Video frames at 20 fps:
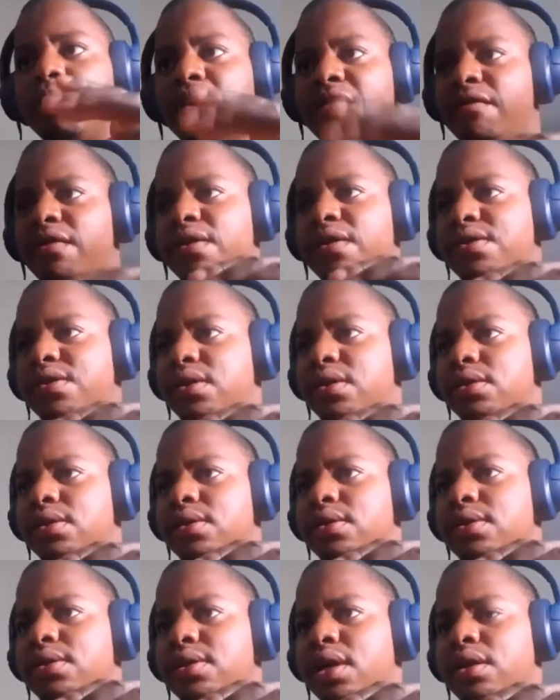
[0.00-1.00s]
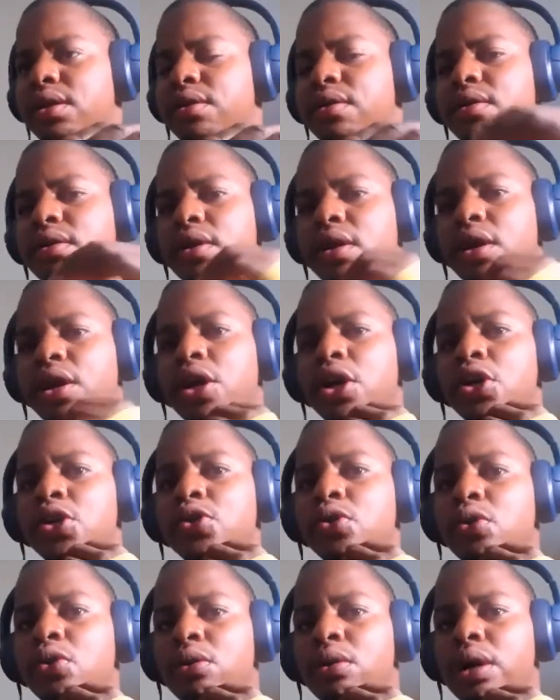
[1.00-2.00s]
first year as a designer.
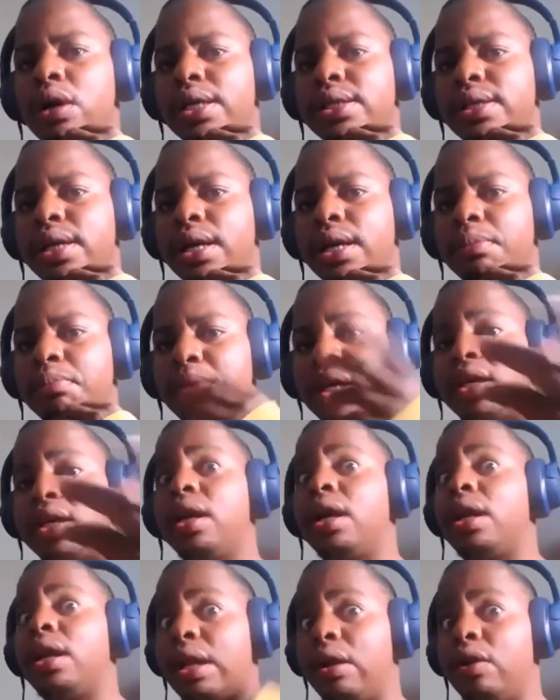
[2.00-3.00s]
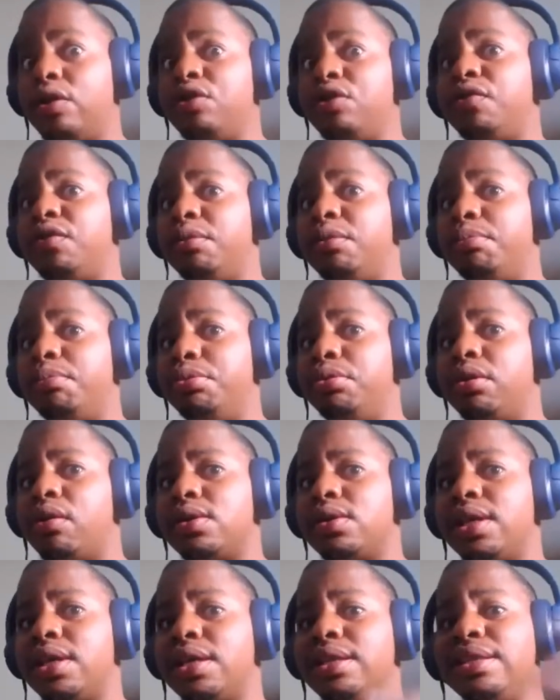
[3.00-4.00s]
So I started making an analogy of the book. I
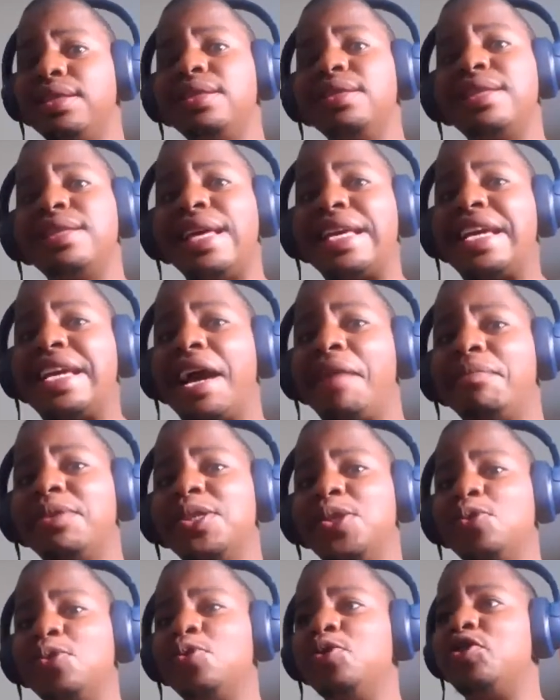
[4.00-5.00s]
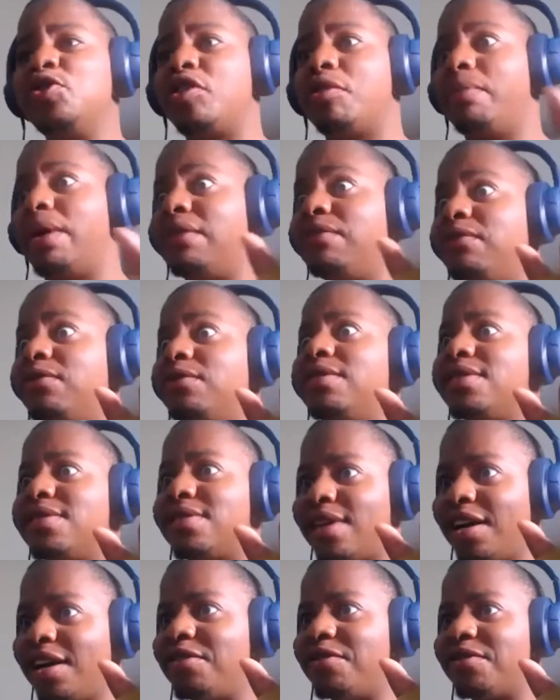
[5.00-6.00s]
was like, this is like Kama Sutra, but for
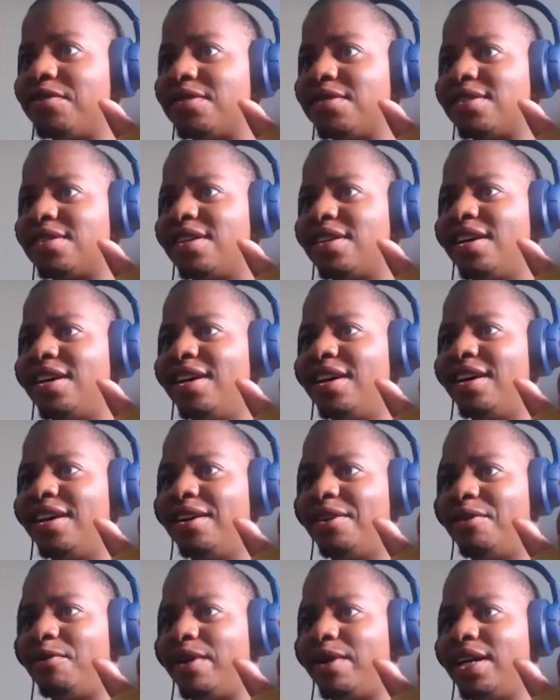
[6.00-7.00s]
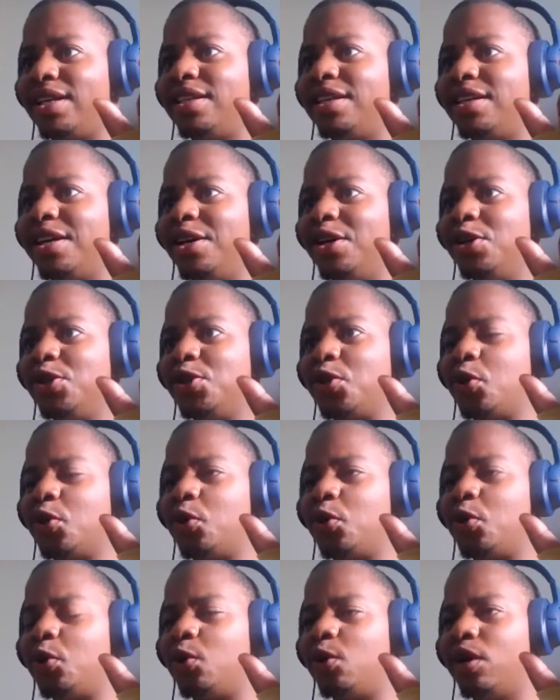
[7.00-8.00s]
designers, right?
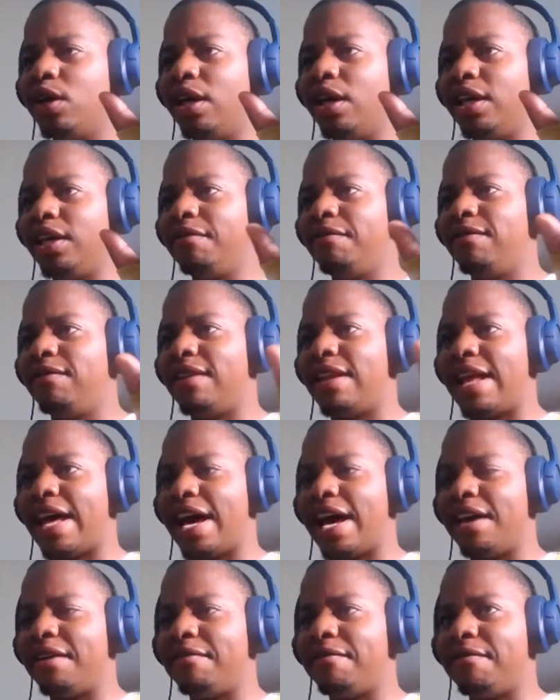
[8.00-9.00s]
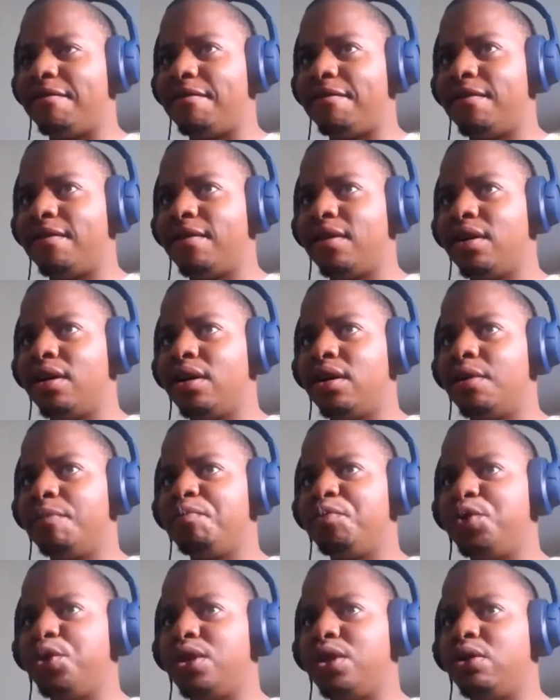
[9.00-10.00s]
So if
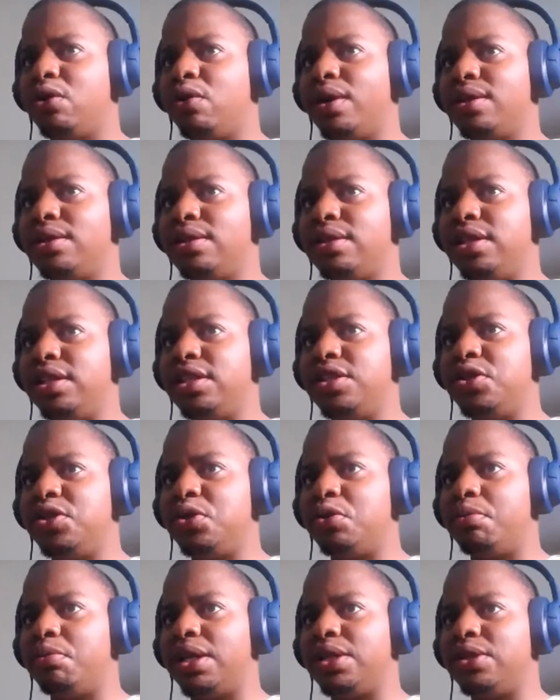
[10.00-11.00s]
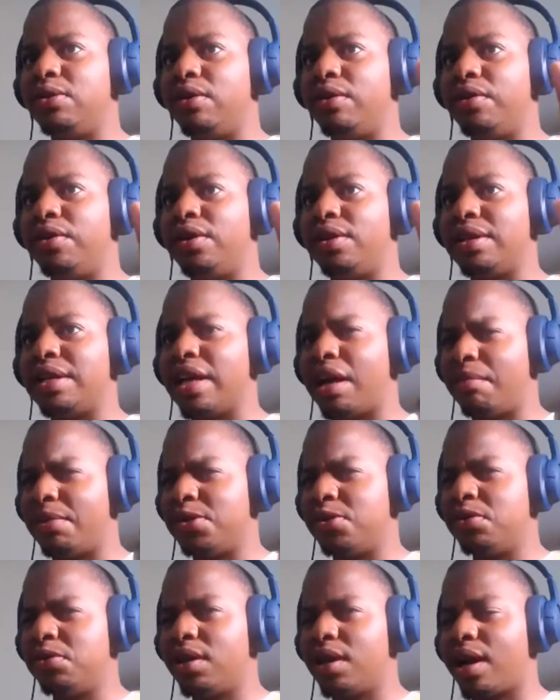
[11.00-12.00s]
no one teaches you, but you learn, Kama
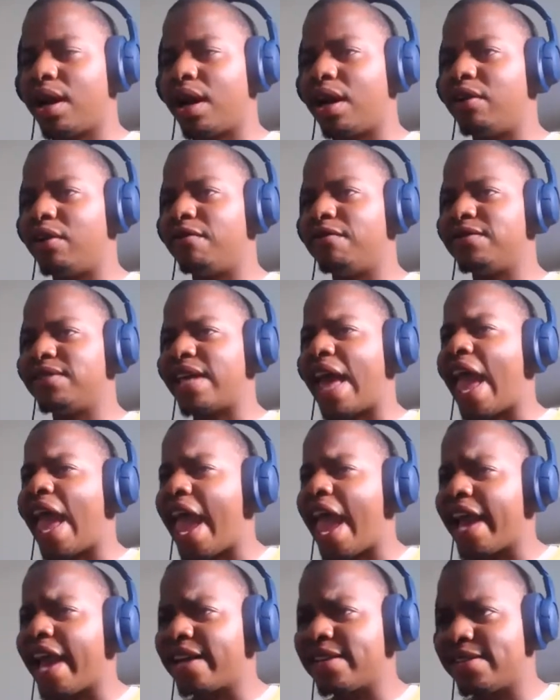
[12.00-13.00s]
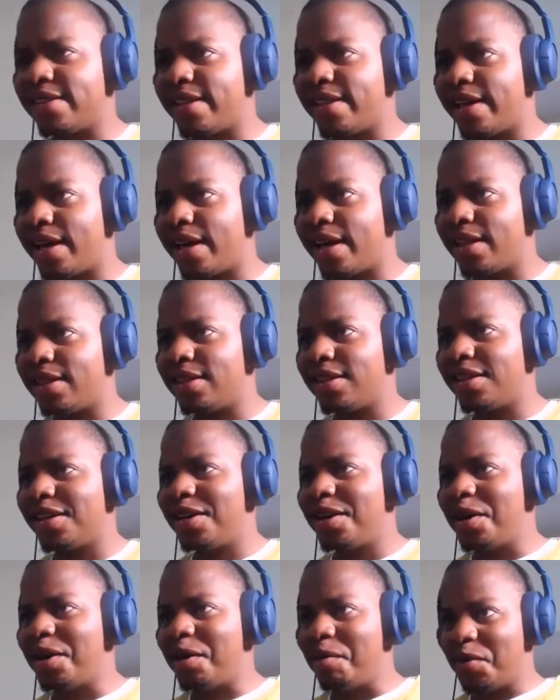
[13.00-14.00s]
Sutra kind of hacks that
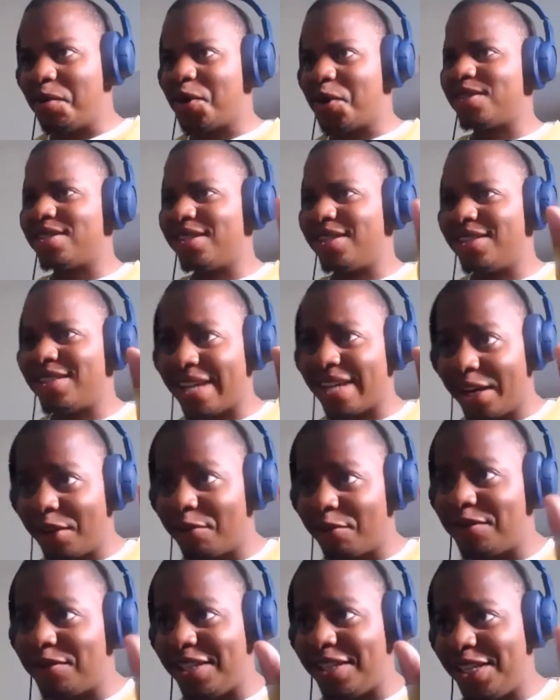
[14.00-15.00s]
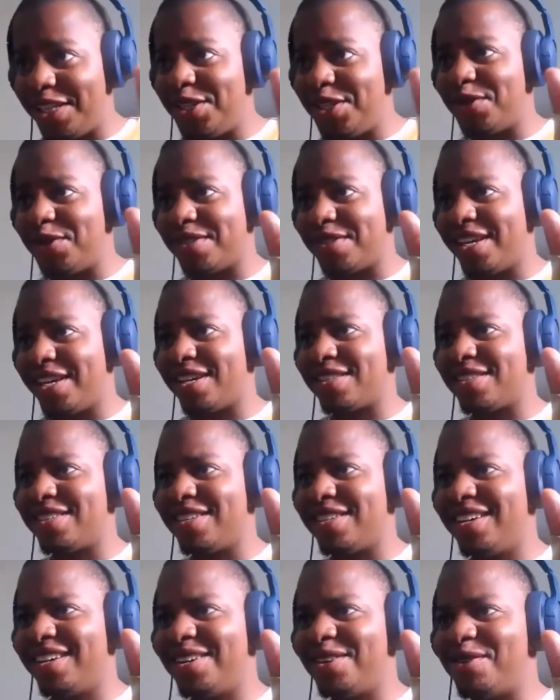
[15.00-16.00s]
because it's kind of teach you sex,
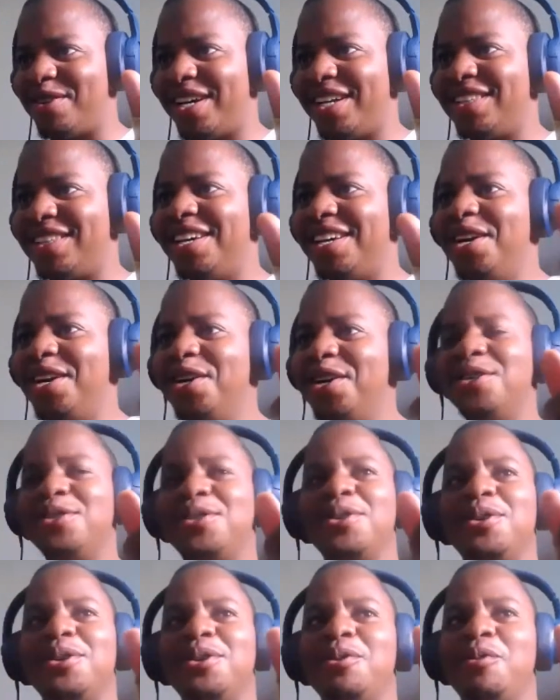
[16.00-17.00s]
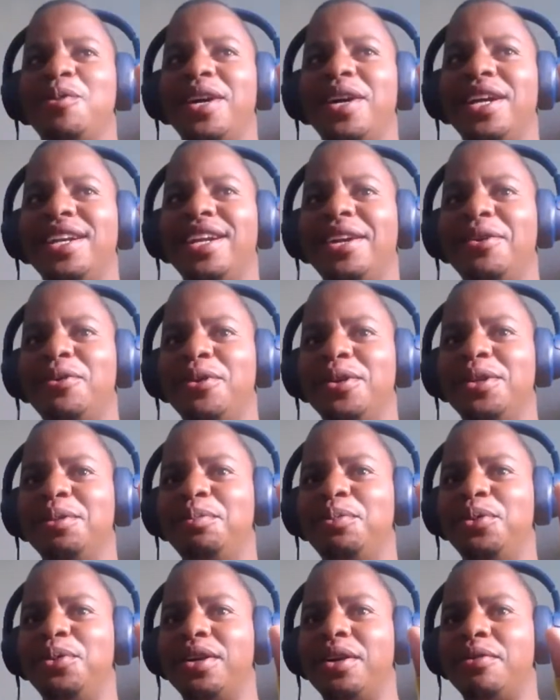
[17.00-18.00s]
right? So when I wrote the
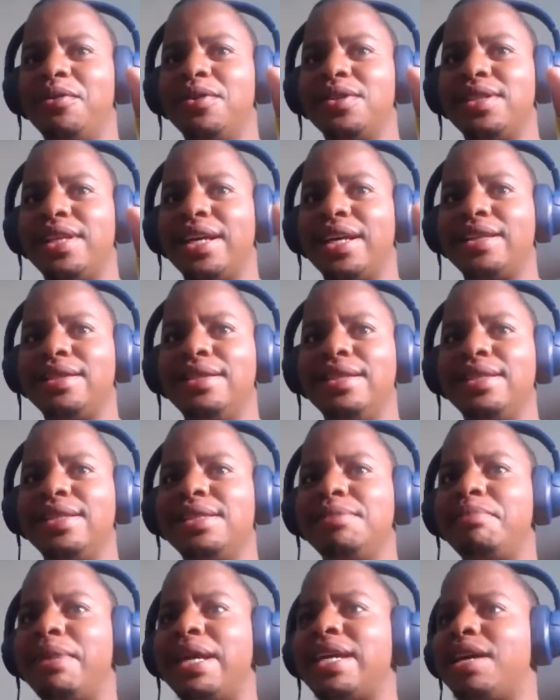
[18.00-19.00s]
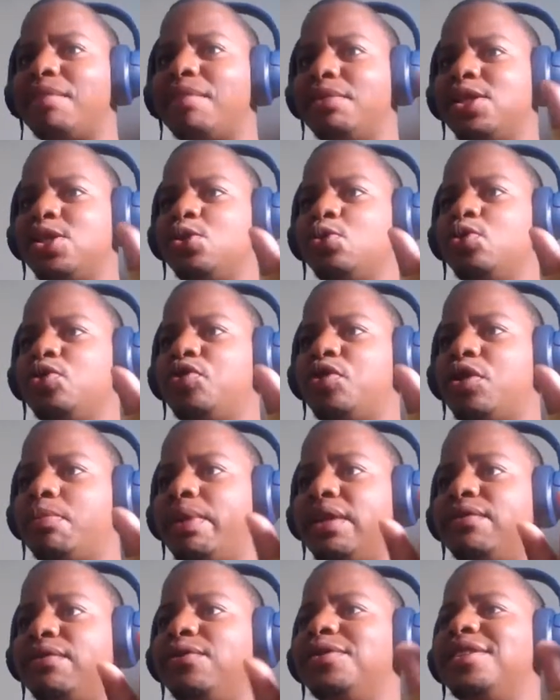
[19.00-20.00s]
book, I was like, this is my Kama Sutra,
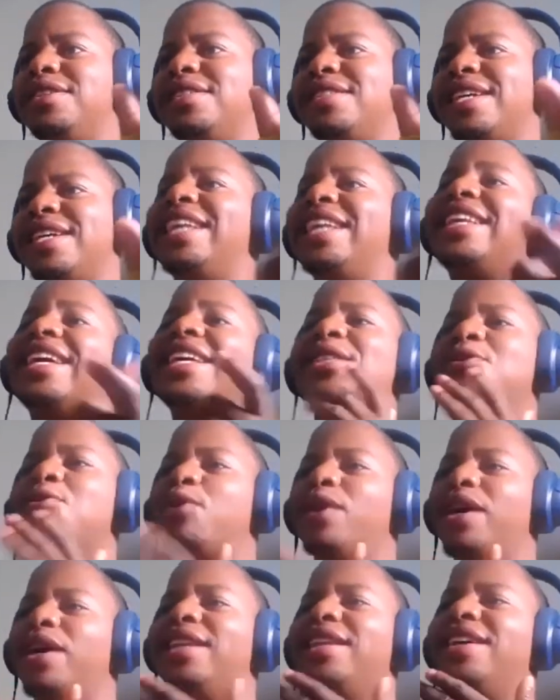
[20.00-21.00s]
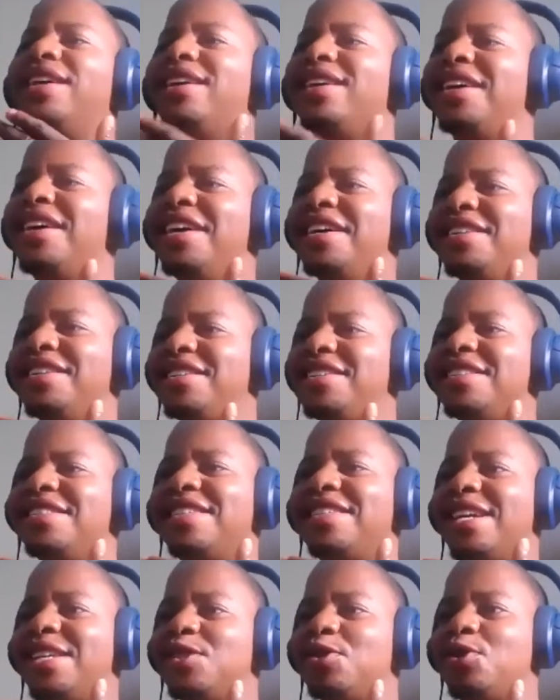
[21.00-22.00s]
but for design. That's where the
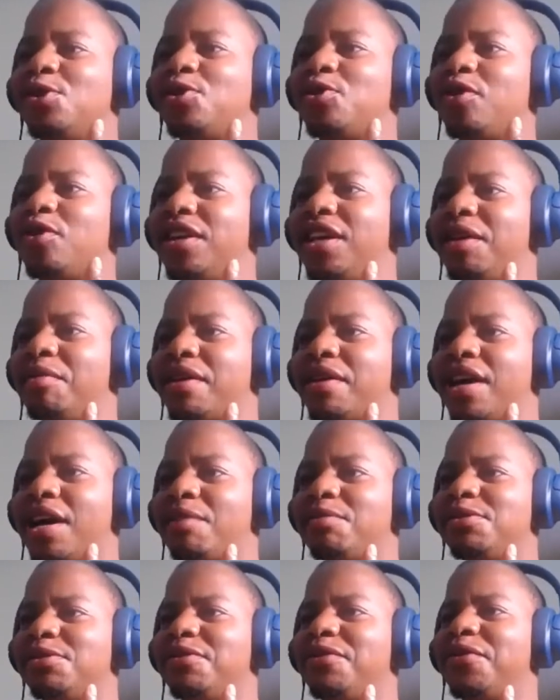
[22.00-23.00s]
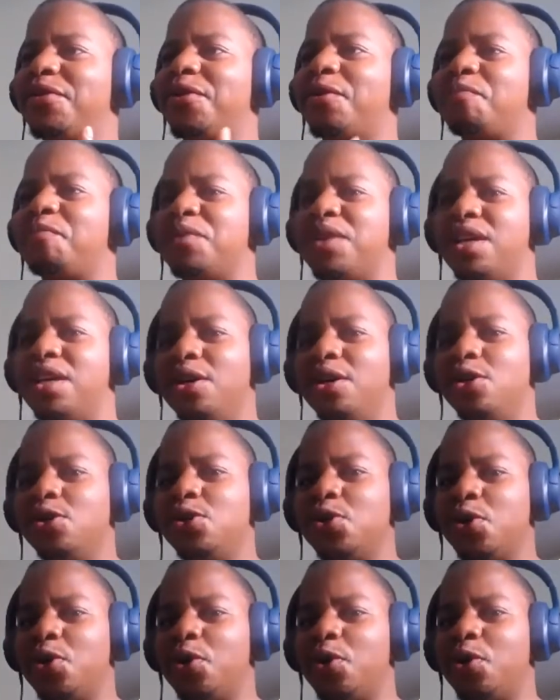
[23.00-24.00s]
Design Sutra name comes from.
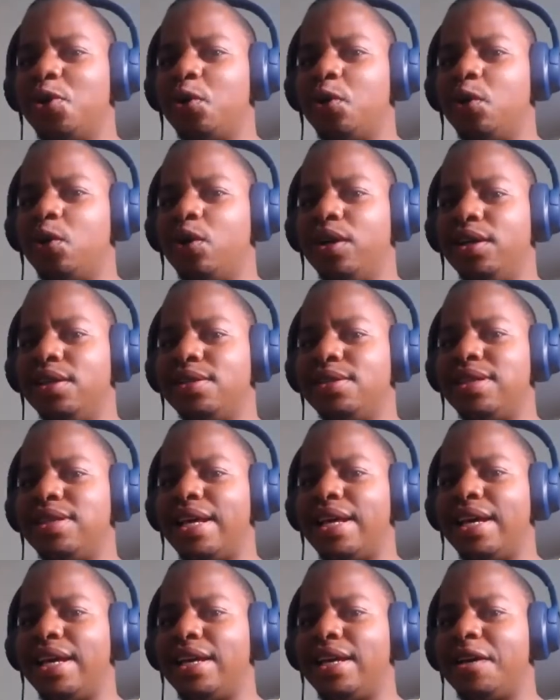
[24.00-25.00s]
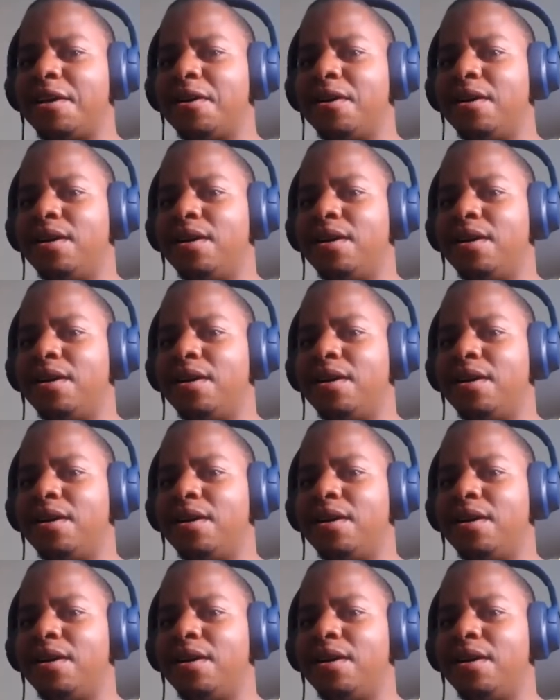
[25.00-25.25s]
So it's like